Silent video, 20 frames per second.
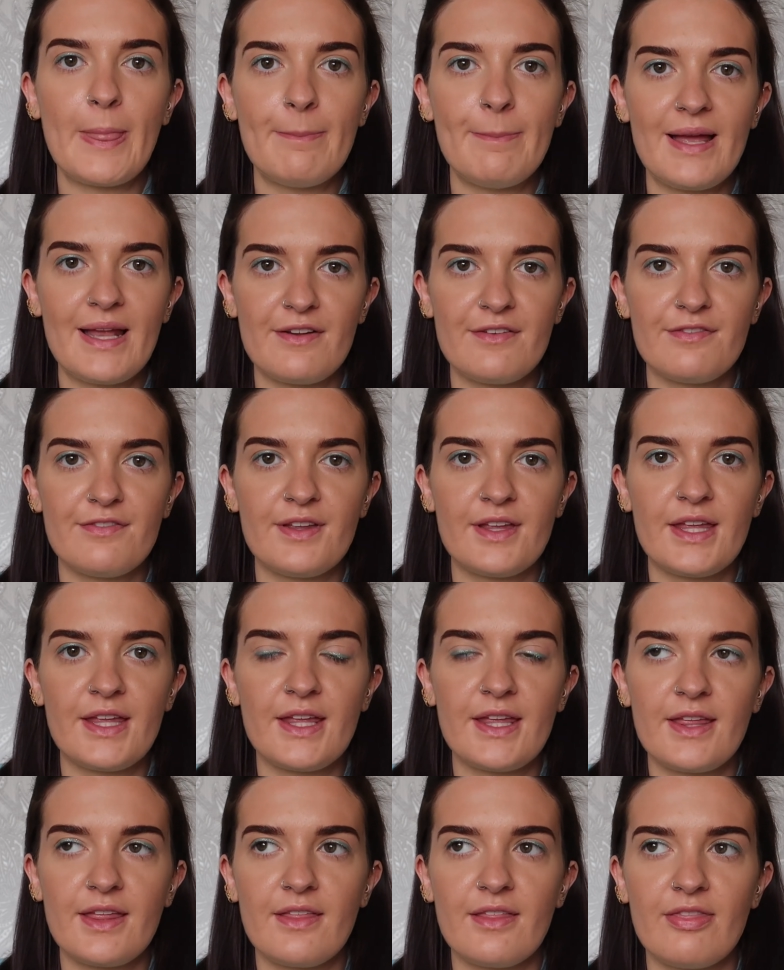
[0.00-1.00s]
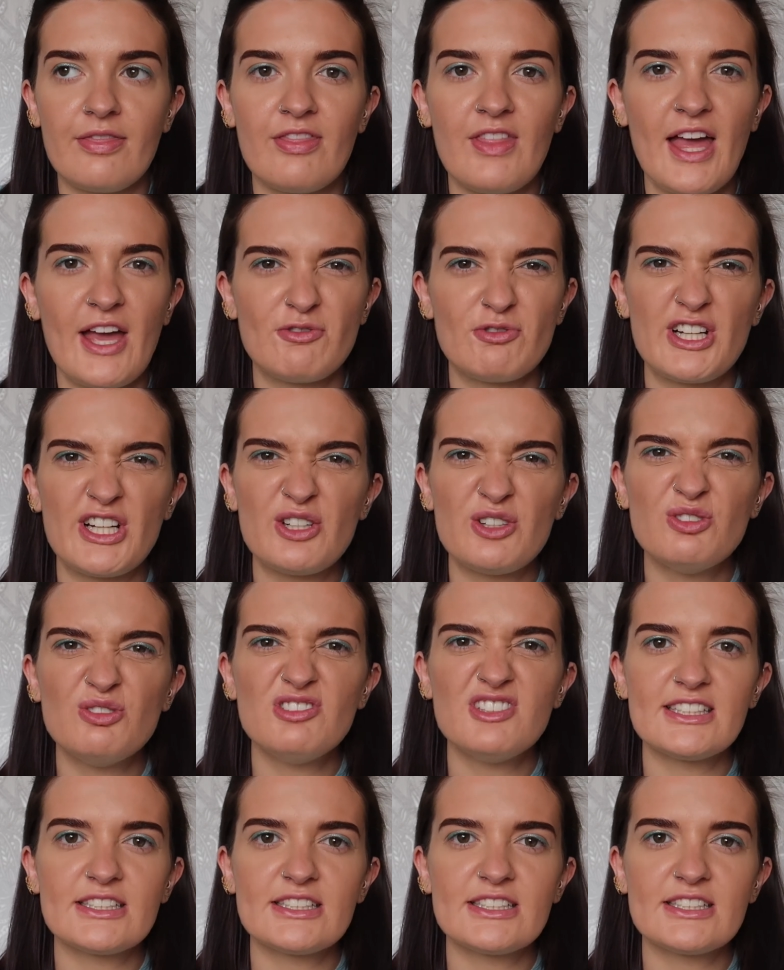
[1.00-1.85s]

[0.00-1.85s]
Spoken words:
Benefit Burial.